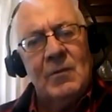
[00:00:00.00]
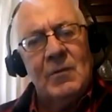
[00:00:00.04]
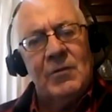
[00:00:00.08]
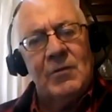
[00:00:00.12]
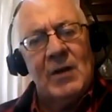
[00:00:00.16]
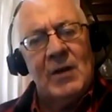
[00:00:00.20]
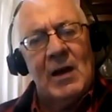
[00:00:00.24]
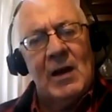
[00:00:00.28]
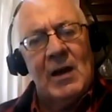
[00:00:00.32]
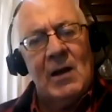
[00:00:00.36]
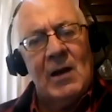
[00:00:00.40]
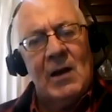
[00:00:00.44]

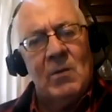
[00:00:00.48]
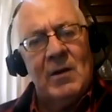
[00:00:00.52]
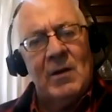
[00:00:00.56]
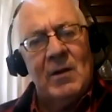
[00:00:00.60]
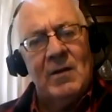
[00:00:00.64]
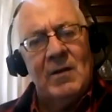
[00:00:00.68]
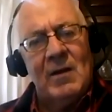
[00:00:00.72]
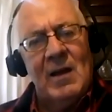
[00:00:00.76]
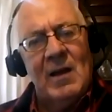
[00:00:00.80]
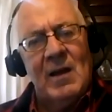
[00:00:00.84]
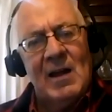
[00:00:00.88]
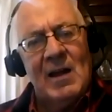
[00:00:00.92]

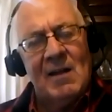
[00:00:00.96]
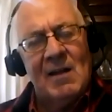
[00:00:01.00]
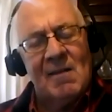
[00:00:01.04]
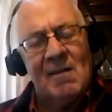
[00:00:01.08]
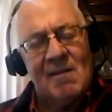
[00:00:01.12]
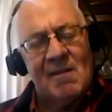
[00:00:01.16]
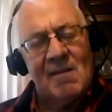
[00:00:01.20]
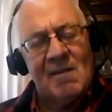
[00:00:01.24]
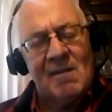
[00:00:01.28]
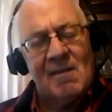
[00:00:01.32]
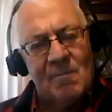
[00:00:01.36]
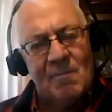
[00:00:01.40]
Darwin
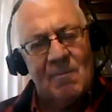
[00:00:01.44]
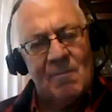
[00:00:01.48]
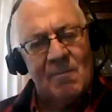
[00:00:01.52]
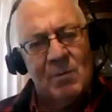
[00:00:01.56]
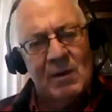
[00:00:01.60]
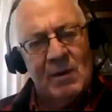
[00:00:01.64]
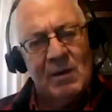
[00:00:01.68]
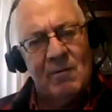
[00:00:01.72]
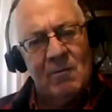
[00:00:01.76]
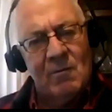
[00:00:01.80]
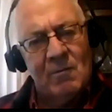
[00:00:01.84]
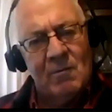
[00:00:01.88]
has
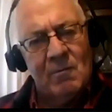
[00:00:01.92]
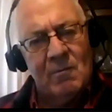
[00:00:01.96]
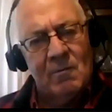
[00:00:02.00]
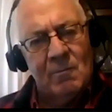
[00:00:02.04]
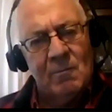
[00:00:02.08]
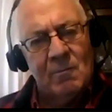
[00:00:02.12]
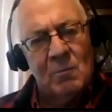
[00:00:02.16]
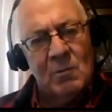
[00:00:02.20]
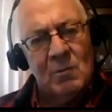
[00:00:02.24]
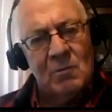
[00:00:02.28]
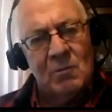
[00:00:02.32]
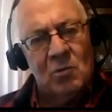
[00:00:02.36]
been,
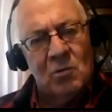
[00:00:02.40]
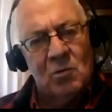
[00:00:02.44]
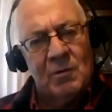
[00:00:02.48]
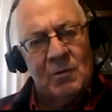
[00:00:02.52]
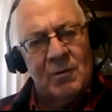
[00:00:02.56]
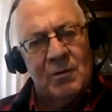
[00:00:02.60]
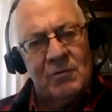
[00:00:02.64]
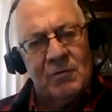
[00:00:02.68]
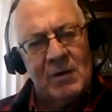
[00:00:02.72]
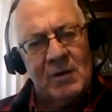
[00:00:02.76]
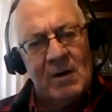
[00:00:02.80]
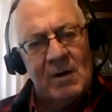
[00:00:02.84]
Northern
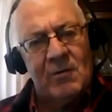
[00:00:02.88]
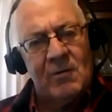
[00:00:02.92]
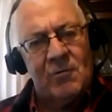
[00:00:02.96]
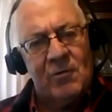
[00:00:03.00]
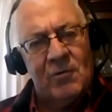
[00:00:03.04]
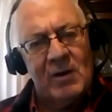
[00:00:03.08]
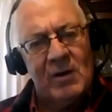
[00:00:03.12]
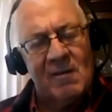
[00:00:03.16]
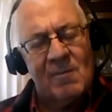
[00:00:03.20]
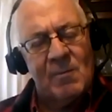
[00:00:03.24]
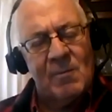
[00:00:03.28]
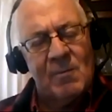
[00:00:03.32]

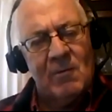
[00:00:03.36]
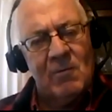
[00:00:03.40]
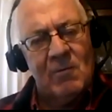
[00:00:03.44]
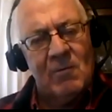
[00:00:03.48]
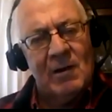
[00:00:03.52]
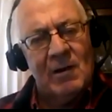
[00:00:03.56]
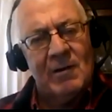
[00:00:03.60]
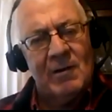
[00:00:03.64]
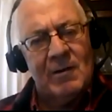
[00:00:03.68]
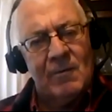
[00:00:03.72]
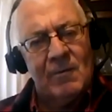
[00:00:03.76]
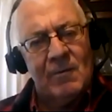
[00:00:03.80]
Territory has been
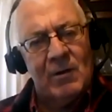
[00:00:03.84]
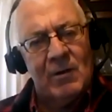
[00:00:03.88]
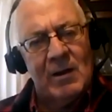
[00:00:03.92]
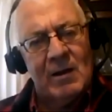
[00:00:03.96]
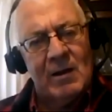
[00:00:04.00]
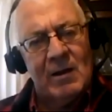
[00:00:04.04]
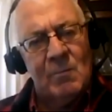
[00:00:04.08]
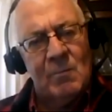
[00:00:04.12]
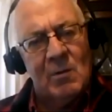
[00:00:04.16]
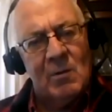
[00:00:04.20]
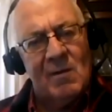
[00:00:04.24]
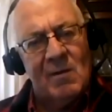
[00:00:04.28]

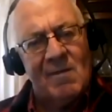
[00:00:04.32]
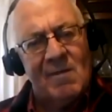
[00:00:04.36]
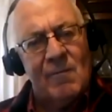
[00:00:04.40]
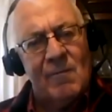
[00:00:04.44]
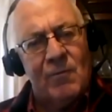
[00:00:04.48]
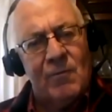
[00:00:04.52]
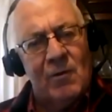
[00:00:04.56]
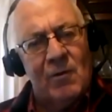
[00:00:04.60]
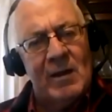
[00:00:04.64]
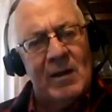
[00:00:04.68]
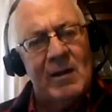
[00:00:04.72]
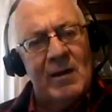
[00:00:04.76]
relatively
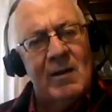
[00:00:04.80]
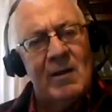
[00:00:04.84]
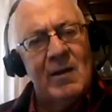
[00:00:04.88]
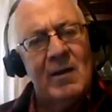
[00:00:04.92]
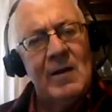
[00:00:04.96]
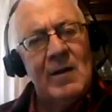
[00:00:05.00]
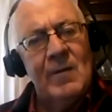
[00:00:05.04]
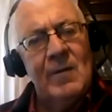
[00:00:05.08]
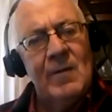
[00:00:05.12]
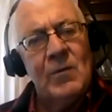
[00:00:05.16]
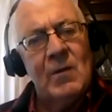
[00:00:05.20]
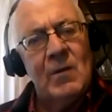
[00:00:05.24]
mercifully
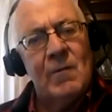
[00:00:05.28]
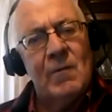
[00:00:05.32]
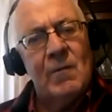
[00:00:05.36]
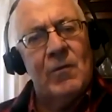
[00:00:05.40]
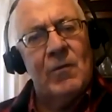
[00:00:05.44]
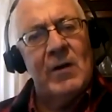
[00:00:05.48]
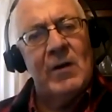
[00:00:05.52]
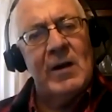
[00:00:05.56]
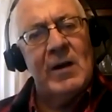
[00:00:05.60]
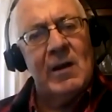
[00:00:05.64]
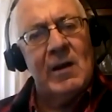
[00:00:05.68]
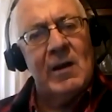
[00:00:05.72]

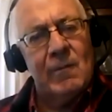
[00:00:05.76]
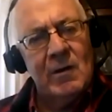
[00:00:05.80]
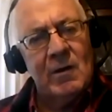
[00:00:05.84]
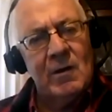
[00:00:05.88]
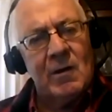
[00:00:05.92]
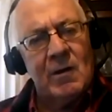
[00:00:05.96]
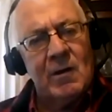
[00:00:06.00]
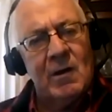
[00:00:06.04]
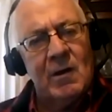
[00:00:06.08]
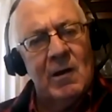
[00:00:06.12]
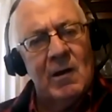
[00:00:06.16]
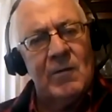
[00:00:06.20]
free of
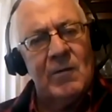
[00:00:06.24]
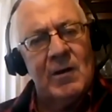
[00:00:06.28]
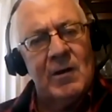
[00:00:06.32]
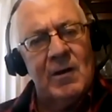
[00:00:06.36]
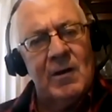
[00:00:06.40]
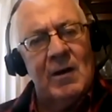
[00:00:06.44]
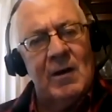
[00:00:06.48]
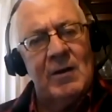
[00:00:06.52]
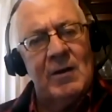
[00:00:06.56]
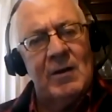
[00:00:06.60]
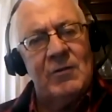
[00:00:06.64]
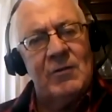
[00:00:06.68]
COVID
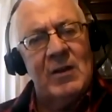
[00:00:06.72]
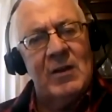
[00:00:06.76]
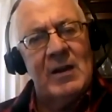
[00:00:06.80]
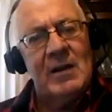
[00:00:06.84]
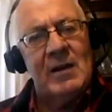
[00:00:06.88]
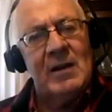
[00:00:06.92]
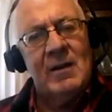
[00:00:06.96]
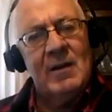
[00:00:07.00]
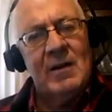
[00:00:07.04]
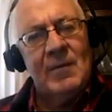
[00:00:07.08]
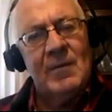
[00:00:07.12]
19.